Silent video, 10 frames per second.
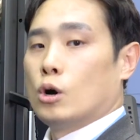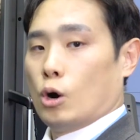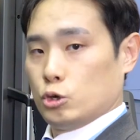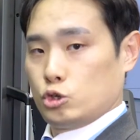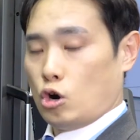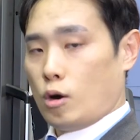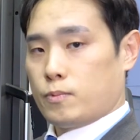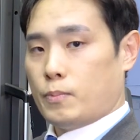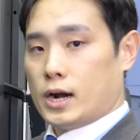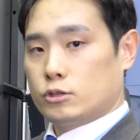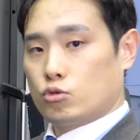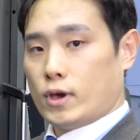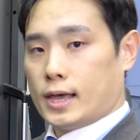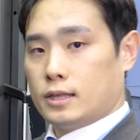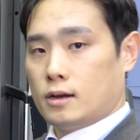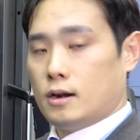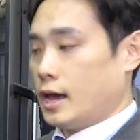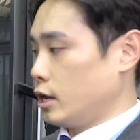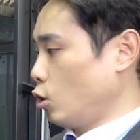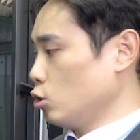on short part together,
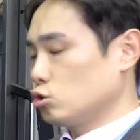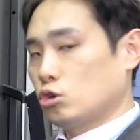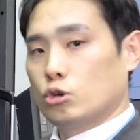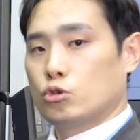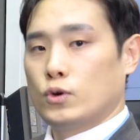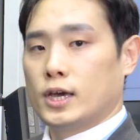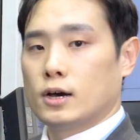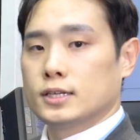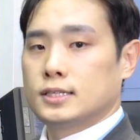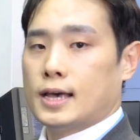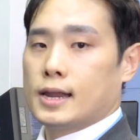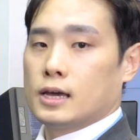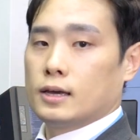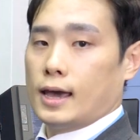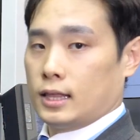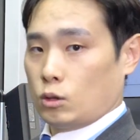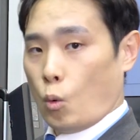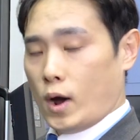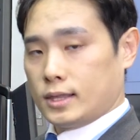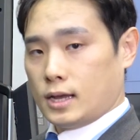and also doing a setting at the
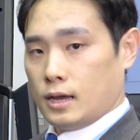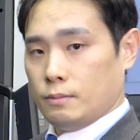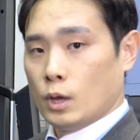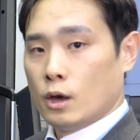one time